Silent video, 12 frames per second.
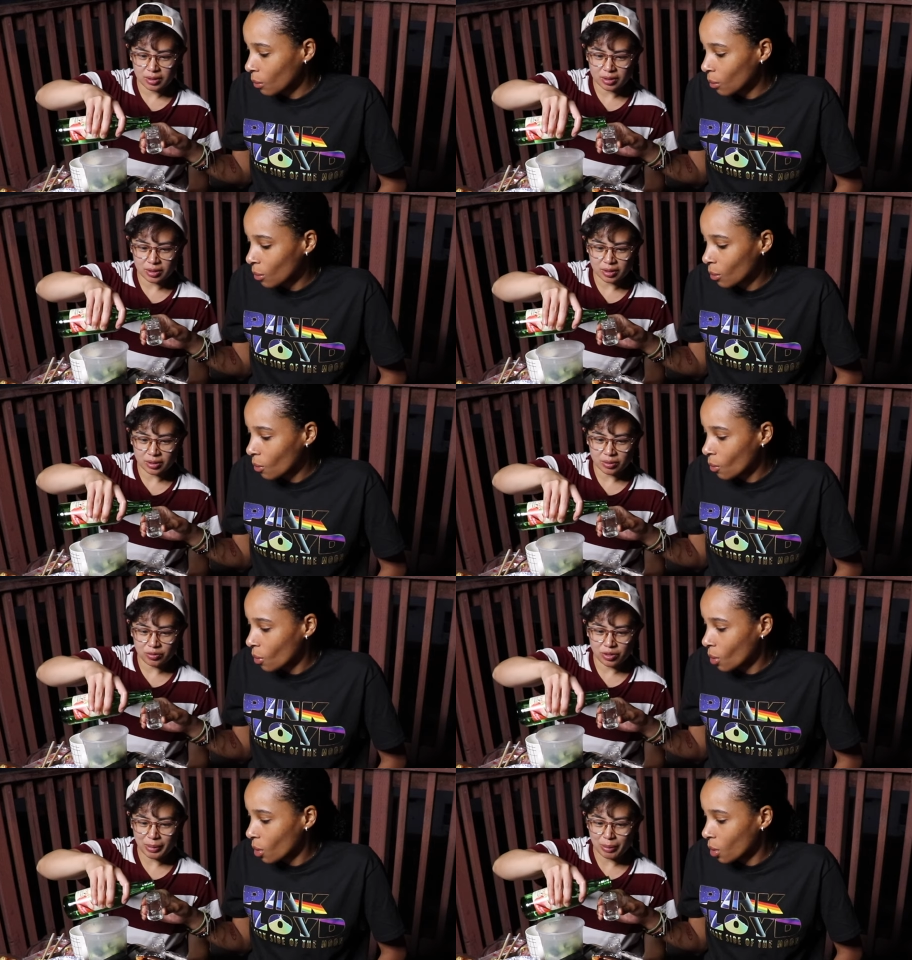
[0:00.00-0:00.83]
Speaker 1: So
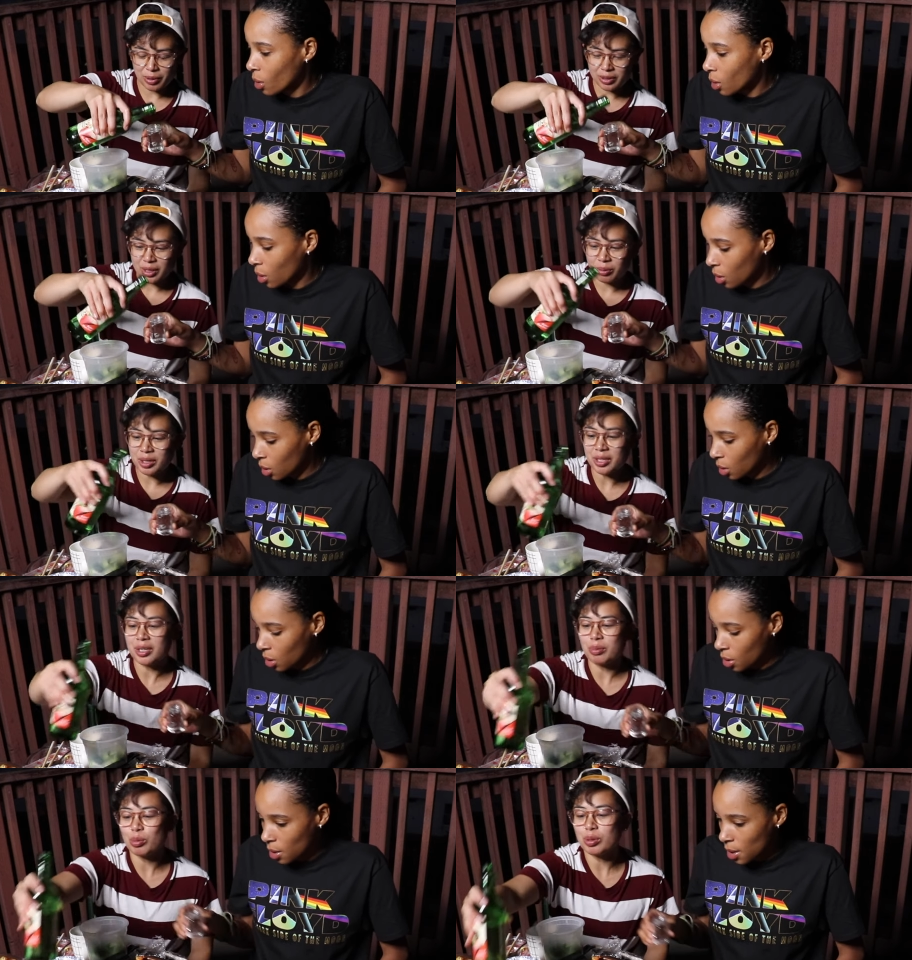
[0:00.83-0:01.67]
for my birthday one
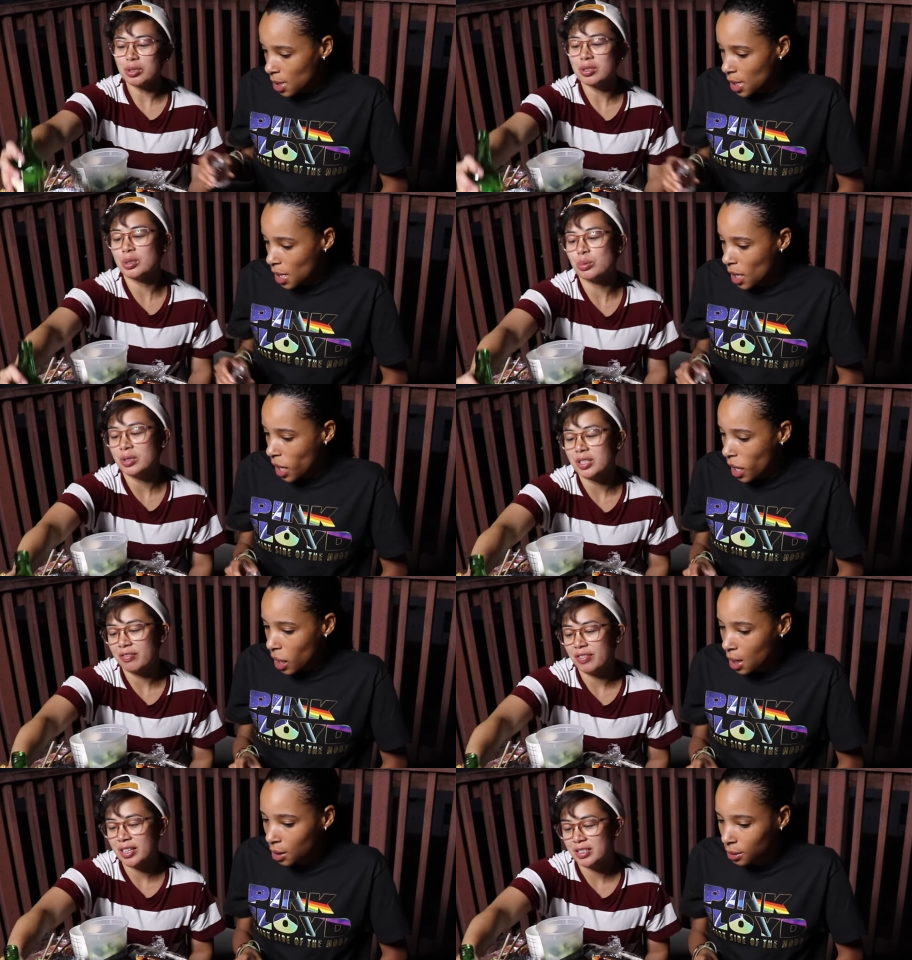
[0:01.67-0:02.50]
year, we went to this
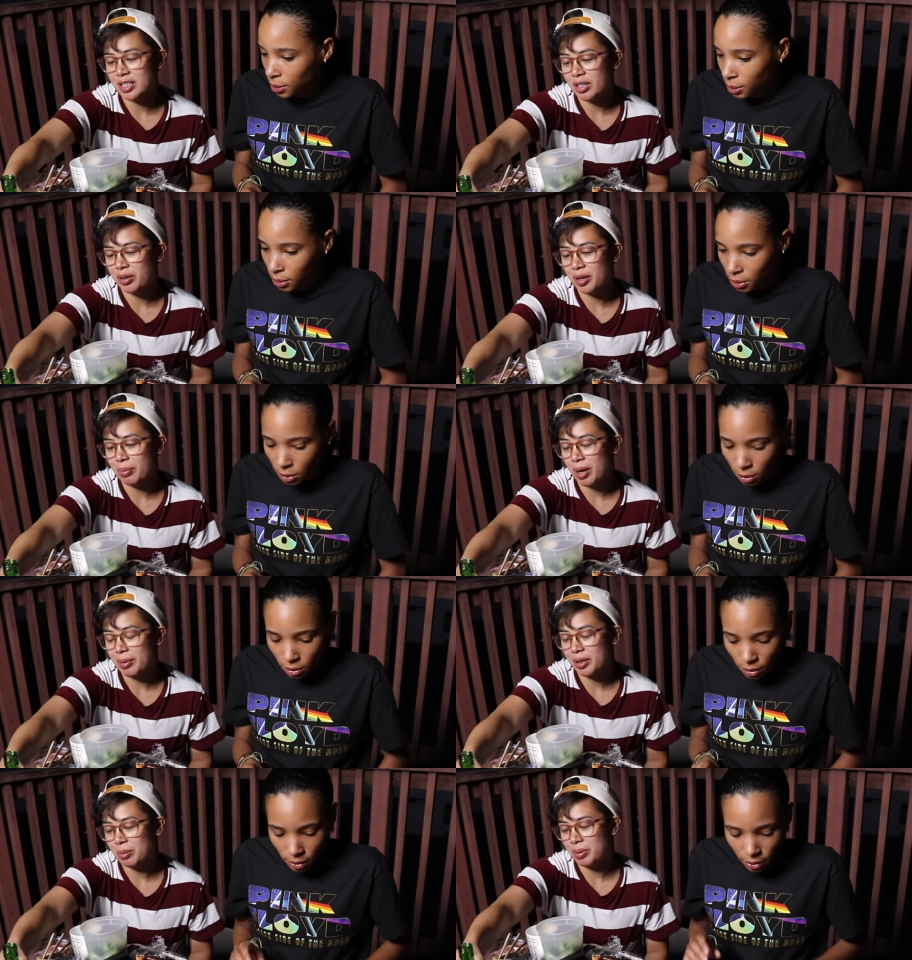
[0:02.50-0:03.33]
really fancy Korean
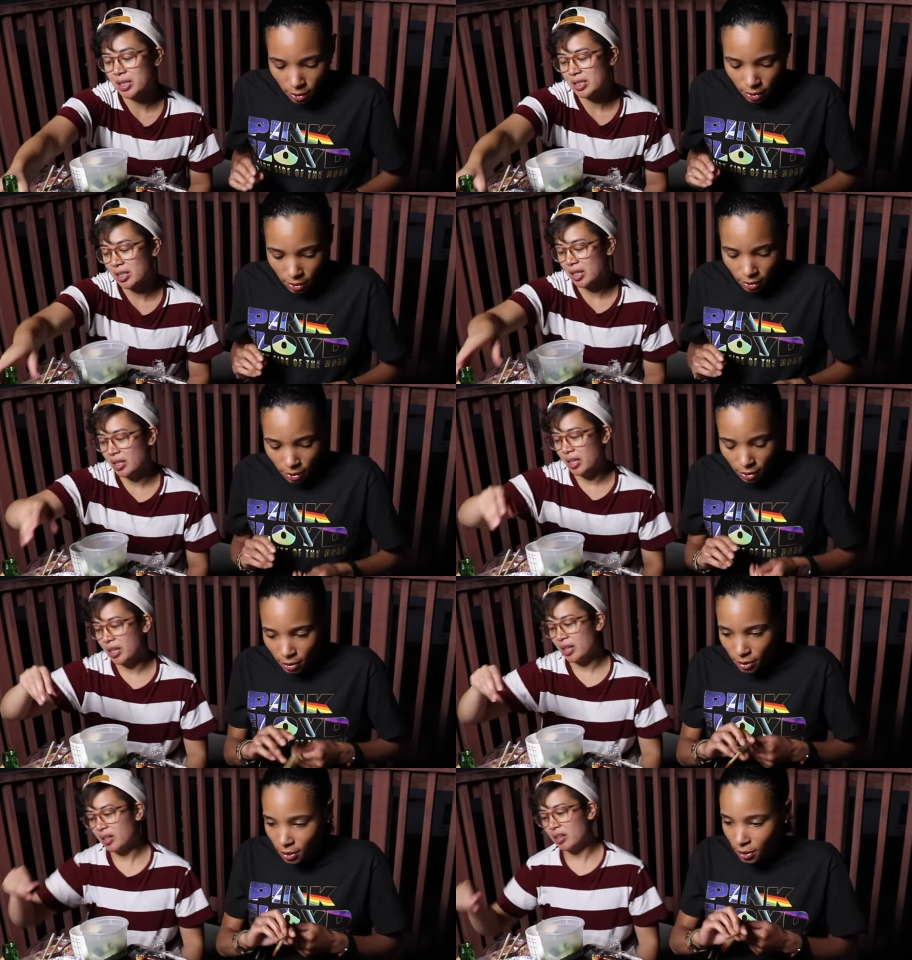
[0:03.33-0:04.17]
barbecue place in
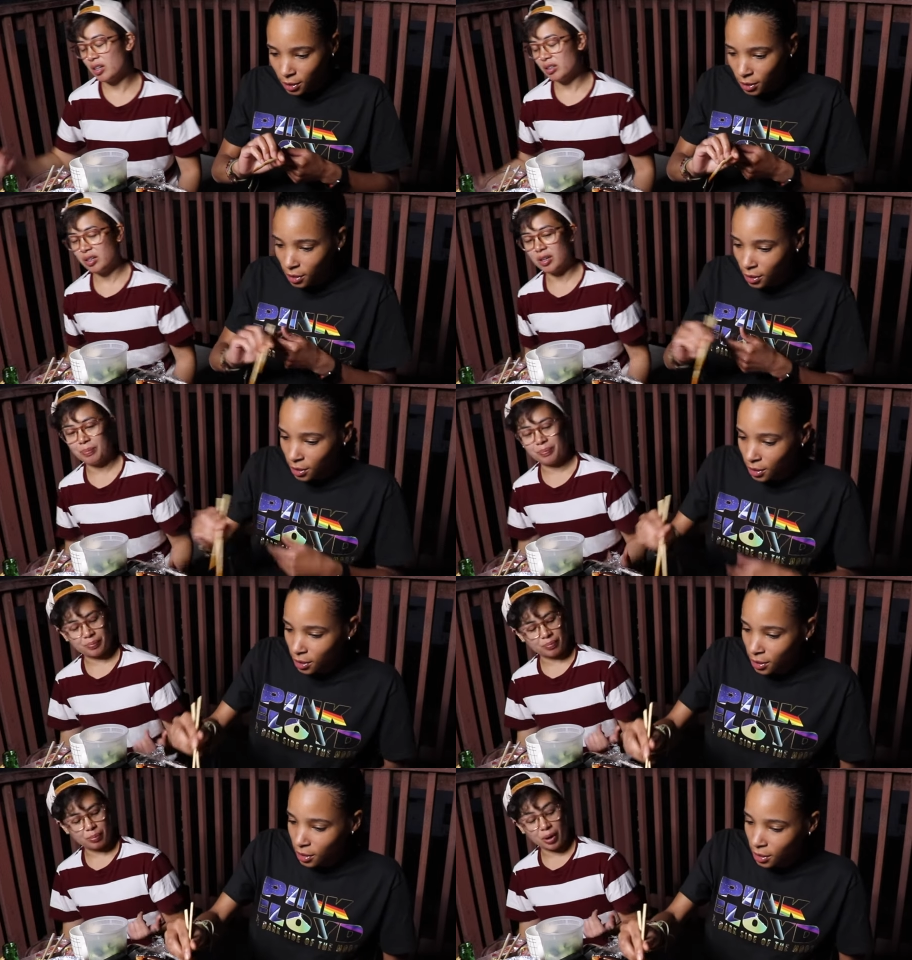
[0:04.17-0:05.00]
LA called um,
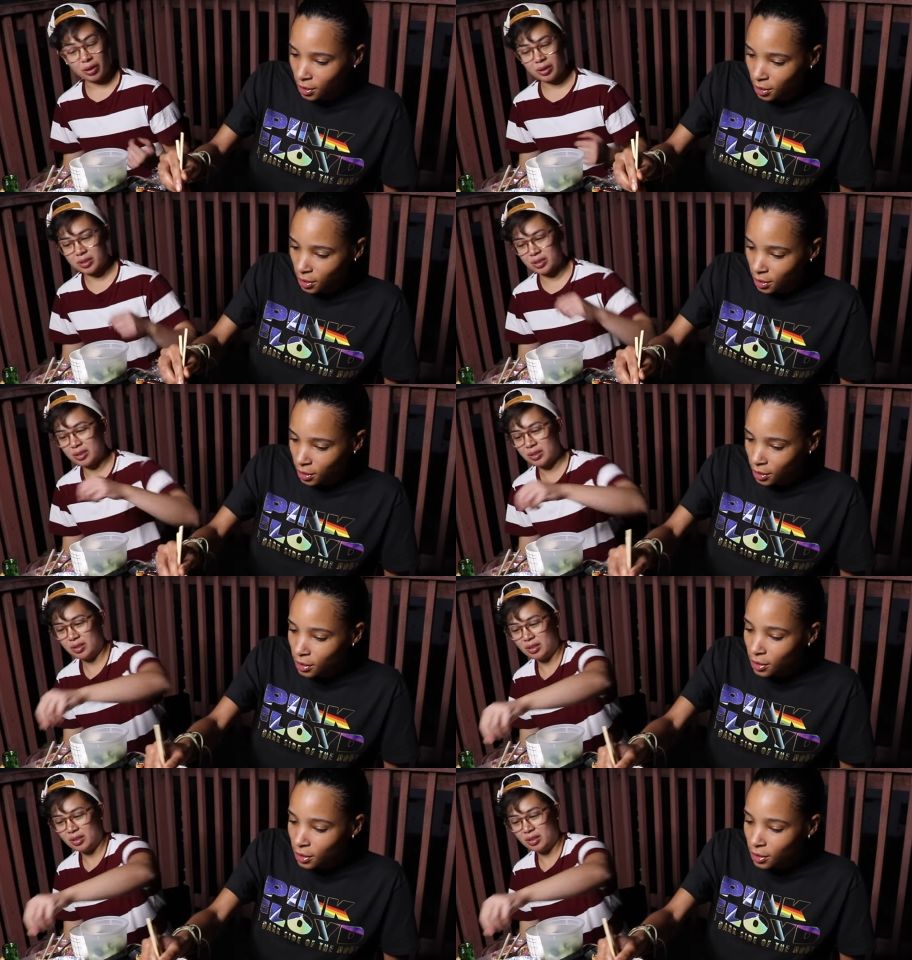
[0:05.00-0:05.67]
Parks.